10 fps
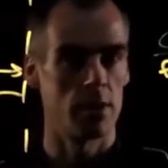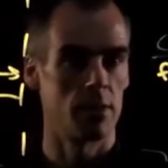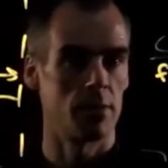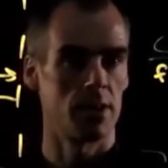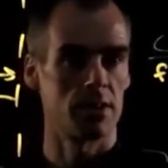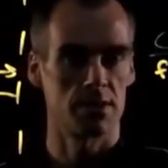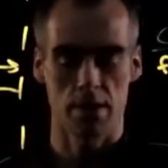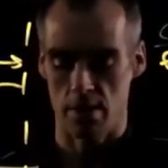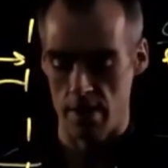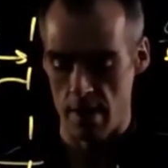and we can just
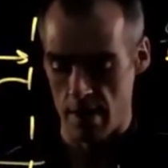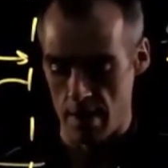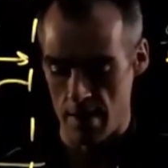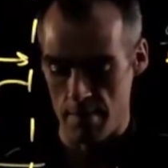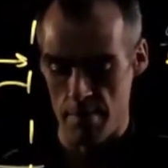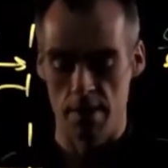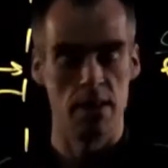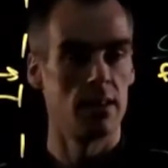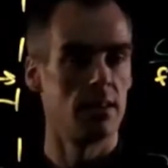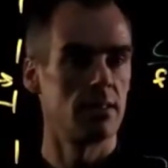call that um,
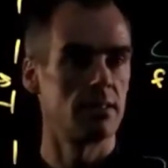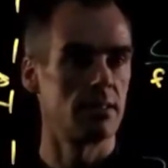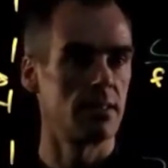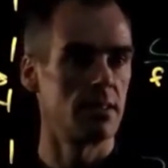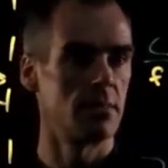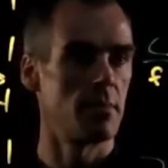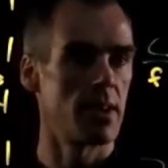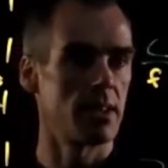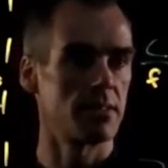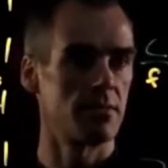c
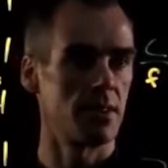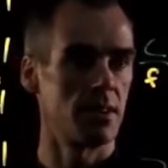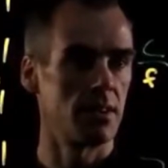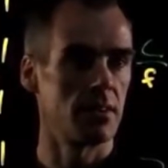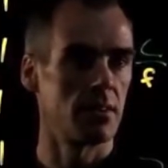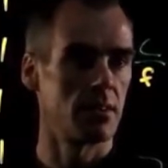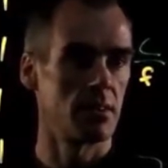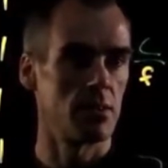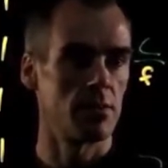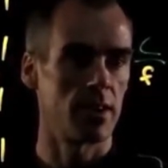minus v
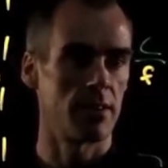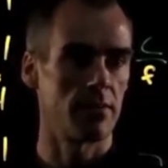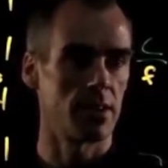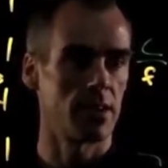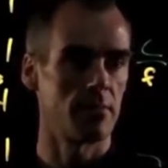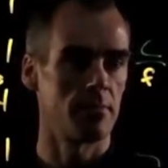over f naught.